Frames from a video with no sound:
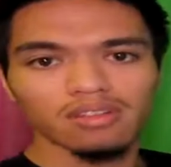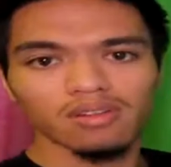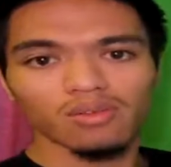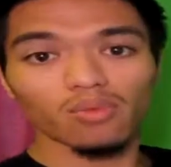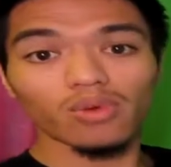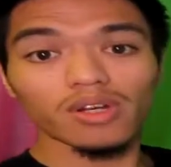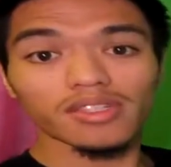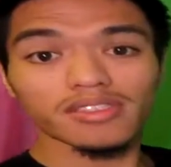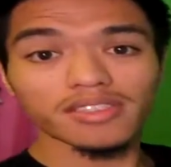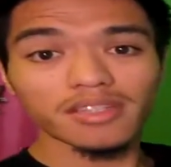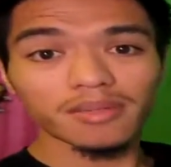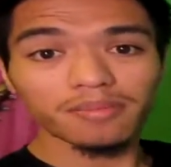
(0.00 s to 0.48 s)

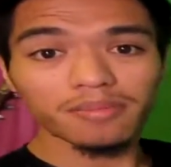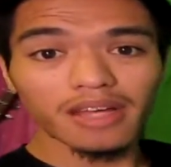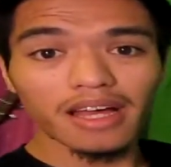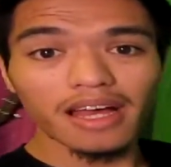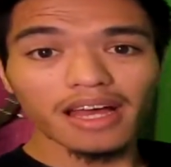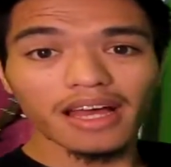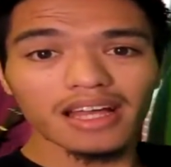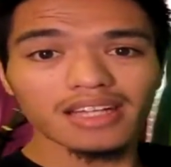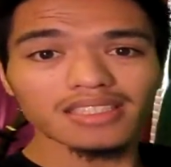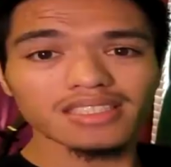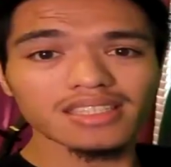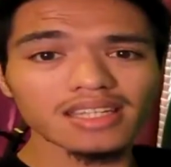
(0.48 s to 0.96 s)
What's up,
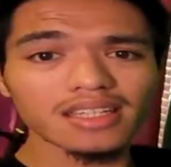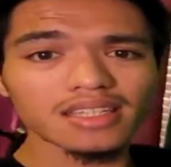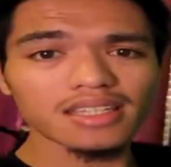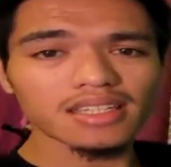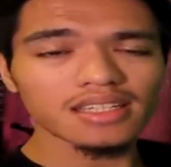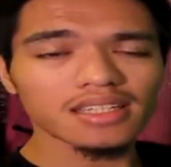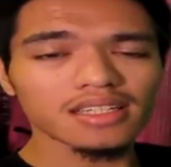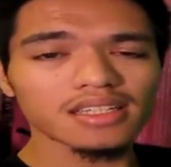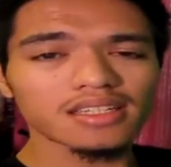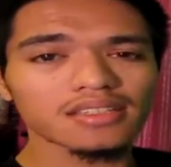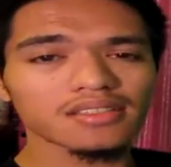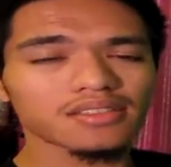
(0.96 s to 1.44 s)
guys? It
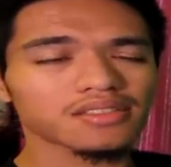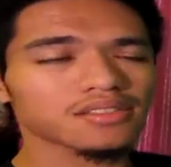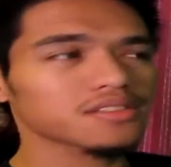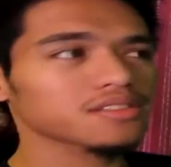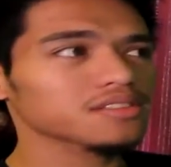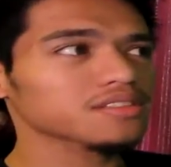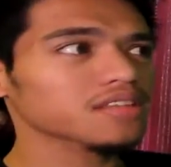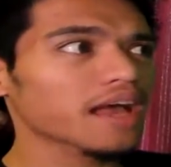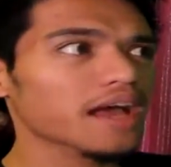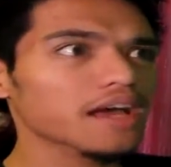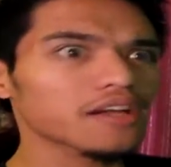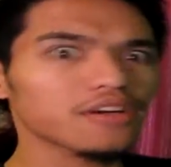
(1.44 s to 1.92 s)
is
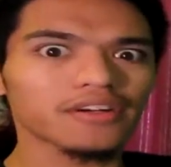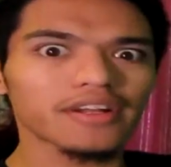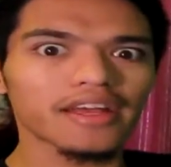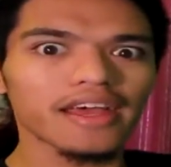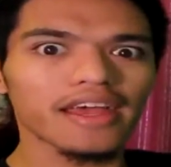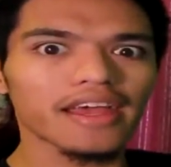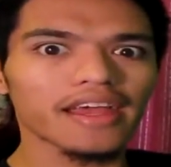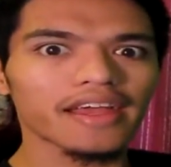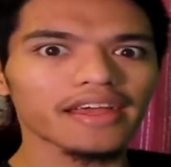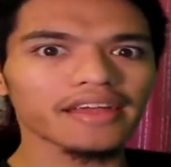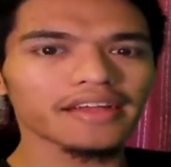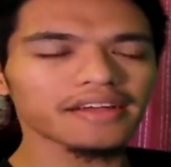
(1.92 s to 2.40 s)

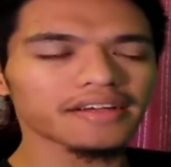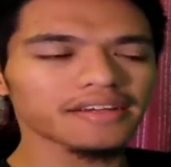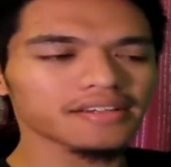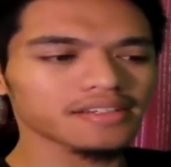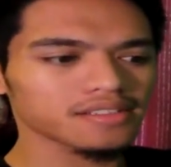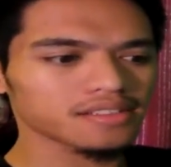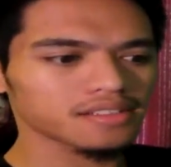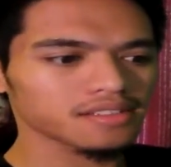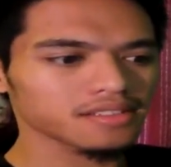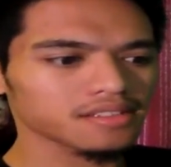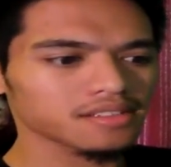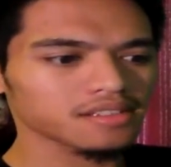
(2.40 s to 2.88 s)
Saturday.
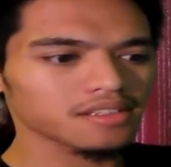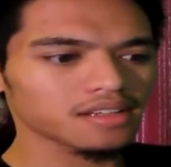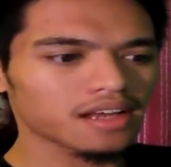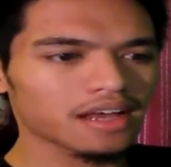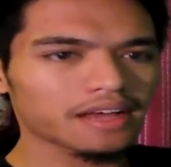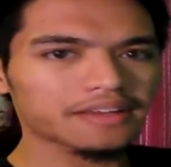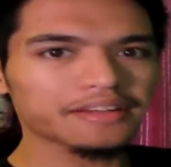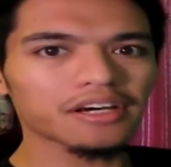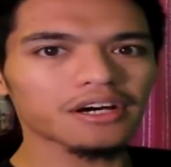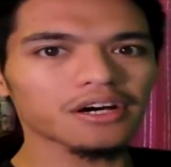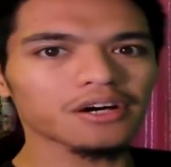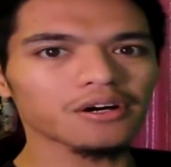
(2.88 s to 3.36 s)

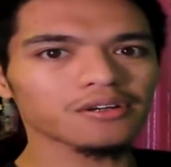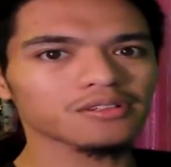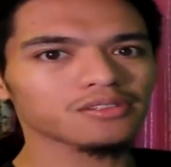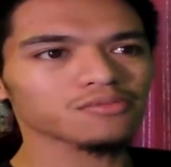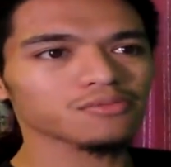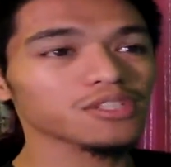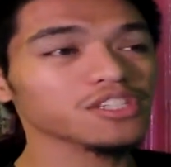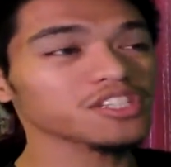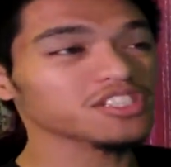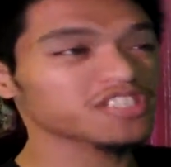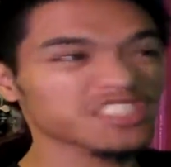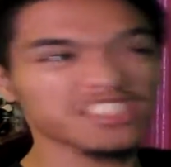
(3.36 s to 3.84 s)
I know
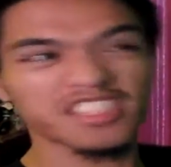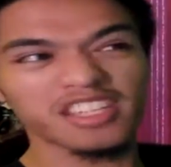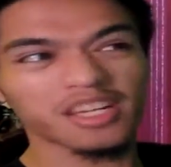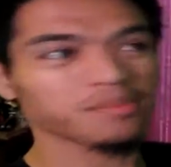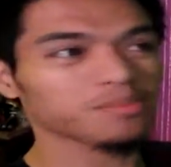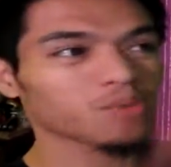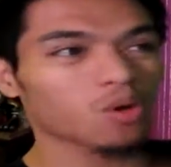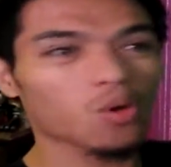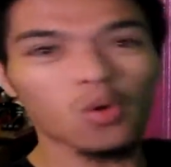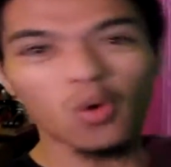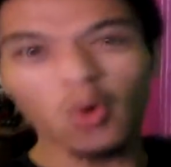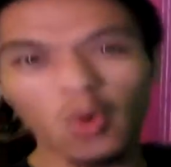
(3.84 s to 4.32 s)
we just
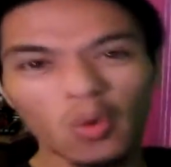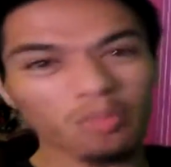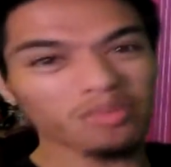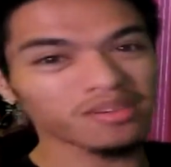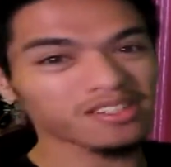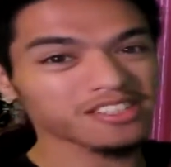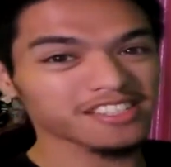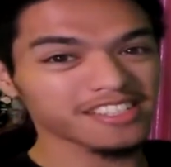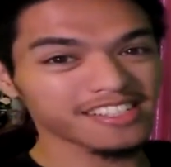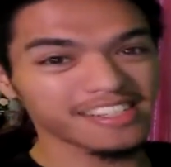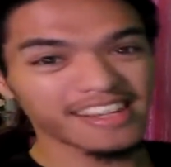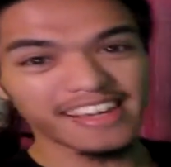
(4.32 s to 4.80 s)
skipped a whole
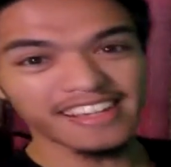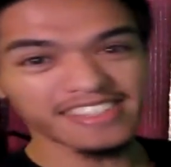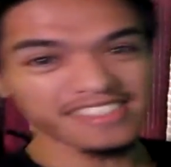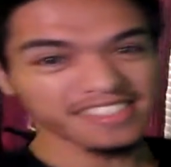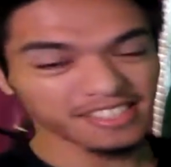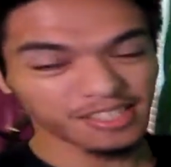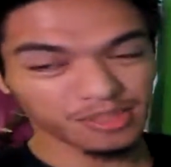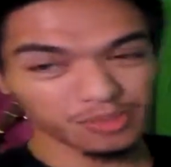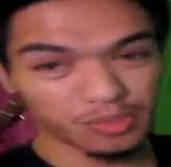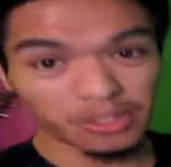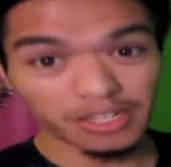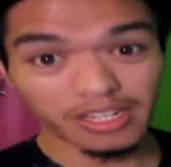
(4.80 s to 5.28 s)
bunch of days
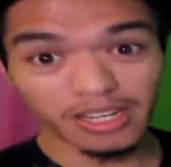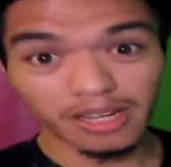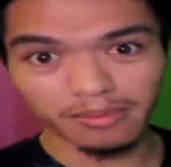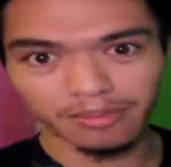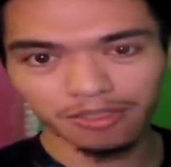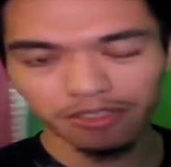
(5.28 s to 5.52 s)
this week. I'm